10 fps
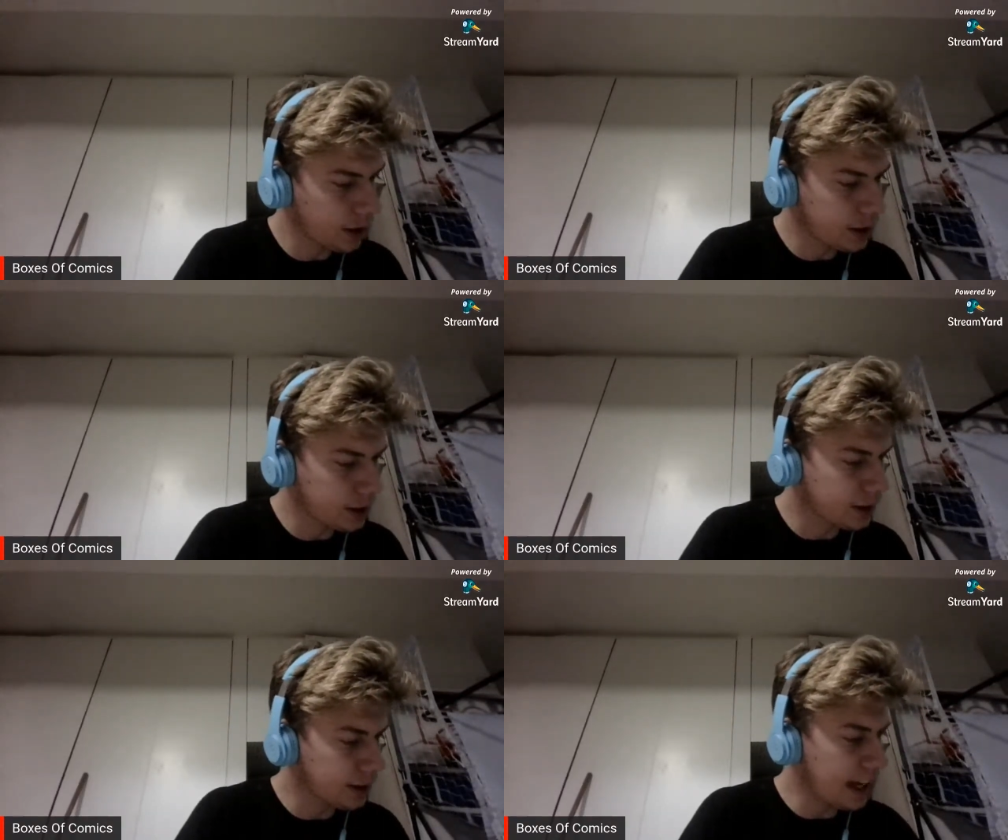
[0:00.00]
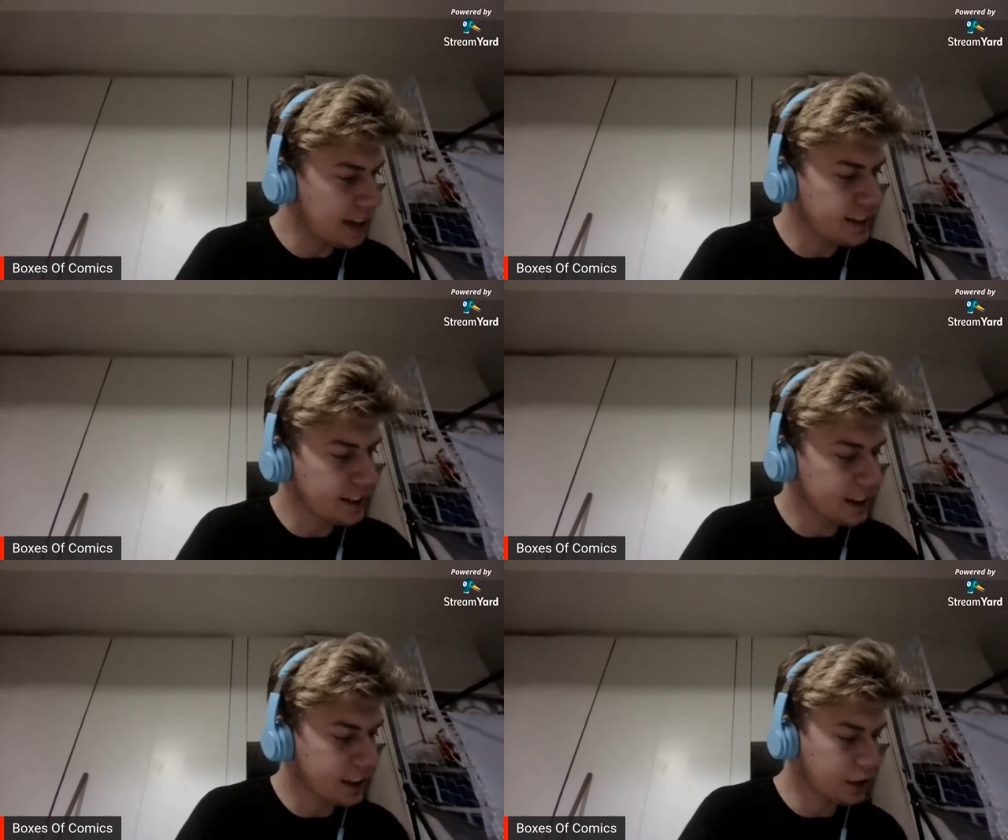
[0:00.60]

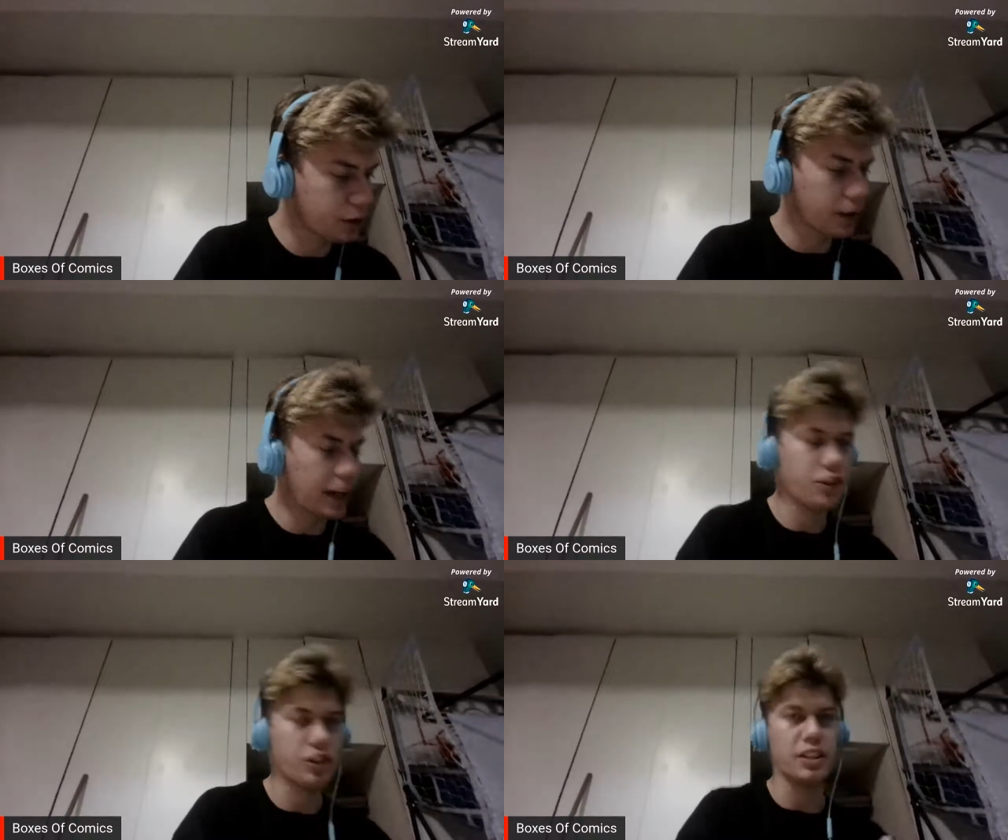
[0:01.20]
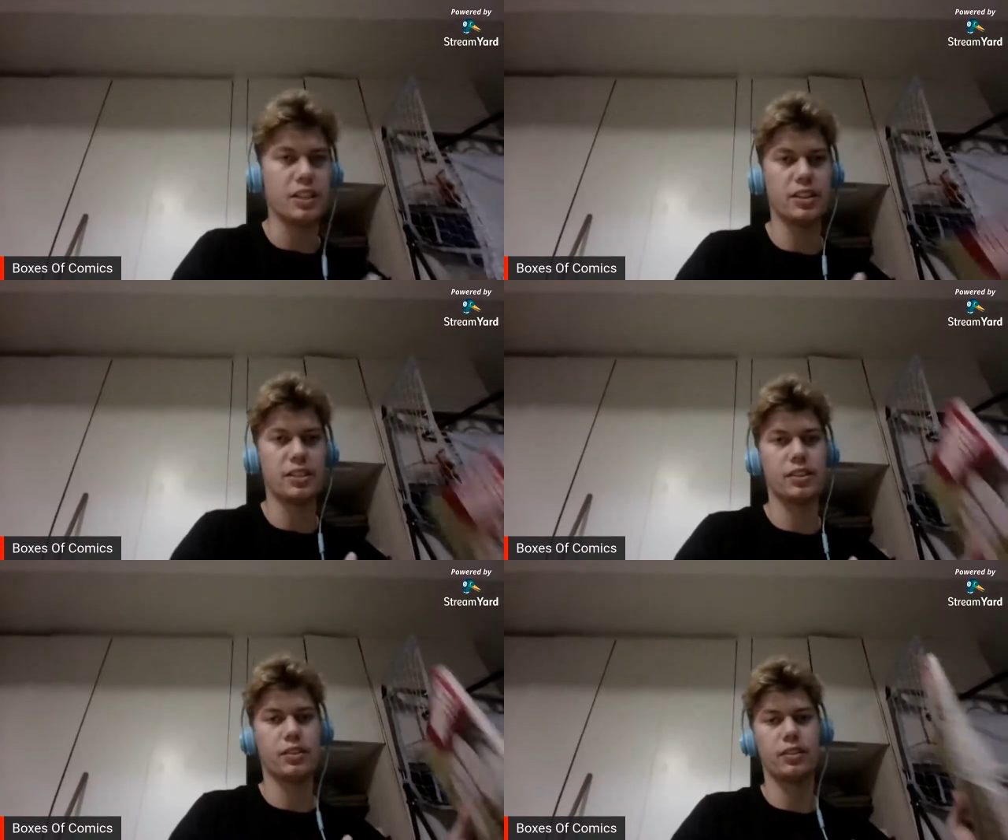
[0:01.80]
Classic Crashes.